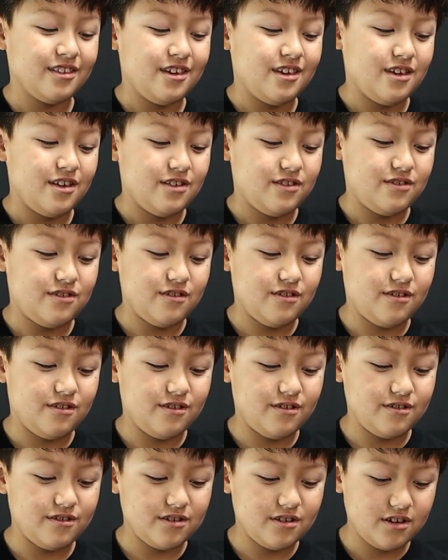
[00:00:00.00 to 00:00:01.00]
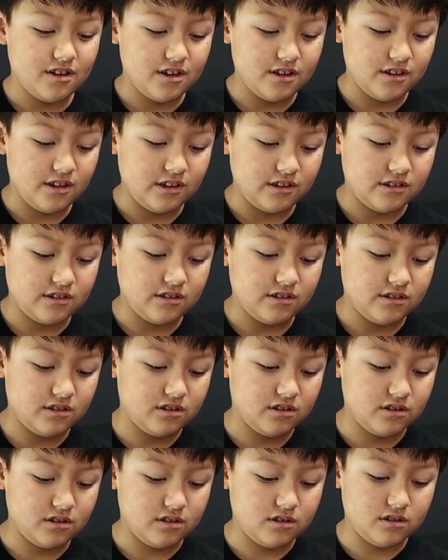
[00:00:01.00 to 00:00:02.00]
So yeah,
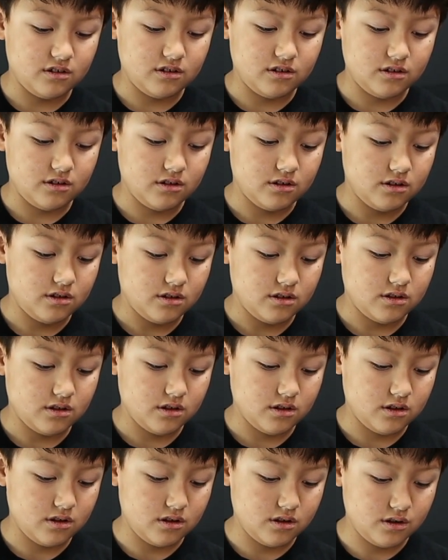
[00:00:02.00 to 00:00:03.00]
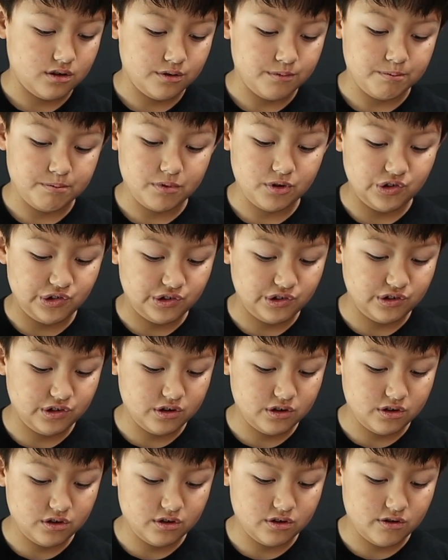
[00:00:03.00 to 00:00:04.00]
that's Persian
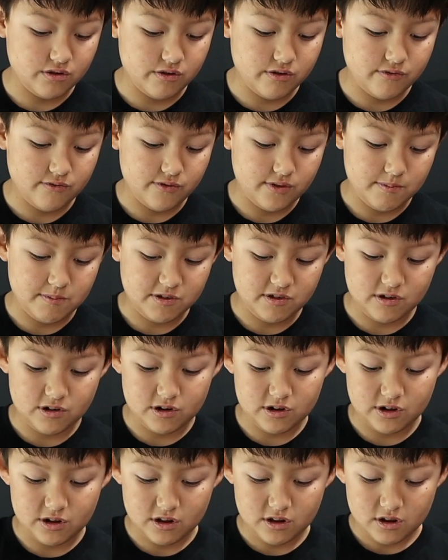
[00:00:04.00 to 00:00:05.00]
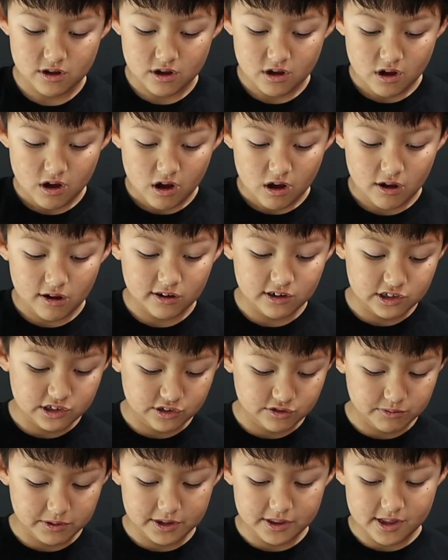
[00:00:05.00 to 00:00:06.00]
Gulf, Amazonite. I'll
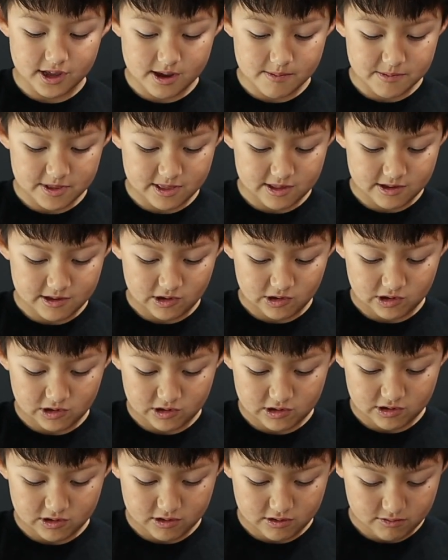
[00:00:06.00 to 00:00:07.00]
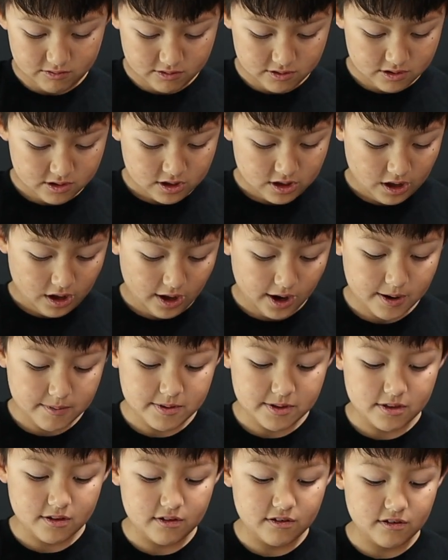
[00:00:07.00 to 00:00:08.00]
just read the amethyst. So,
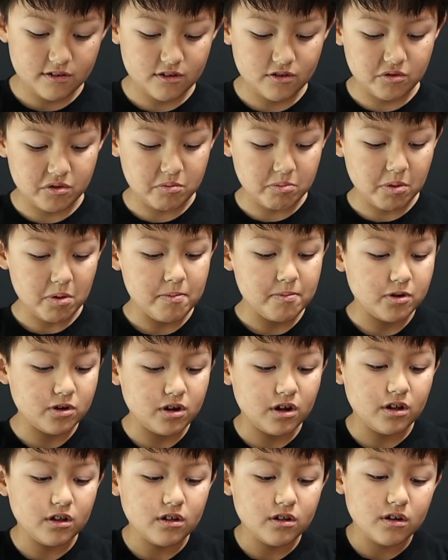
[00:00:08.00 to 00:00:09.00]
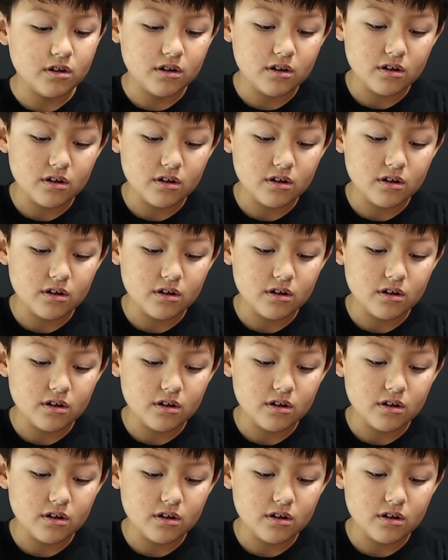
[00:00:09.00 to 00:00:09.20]
amethyst is a purple color